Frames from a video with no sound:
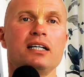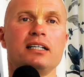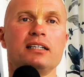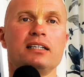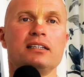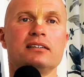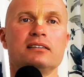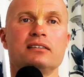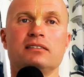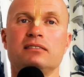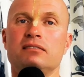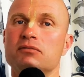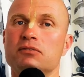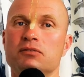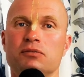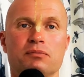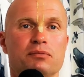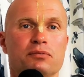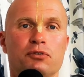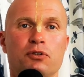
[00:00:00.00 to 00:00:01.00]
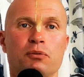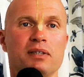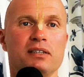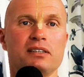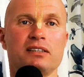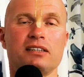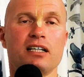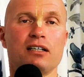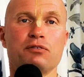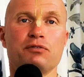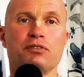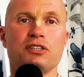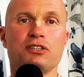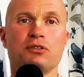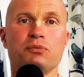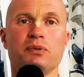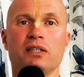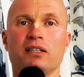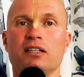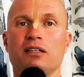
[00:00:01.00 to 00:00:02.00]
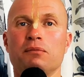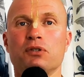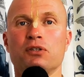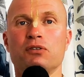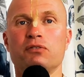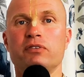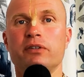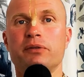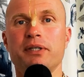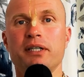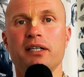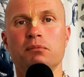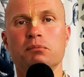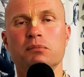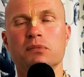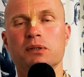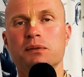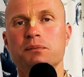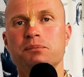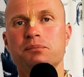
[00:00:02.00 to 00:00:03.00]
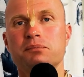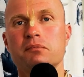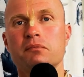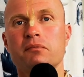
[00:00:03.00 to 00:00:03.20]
And for myself as well, I'm not very humble.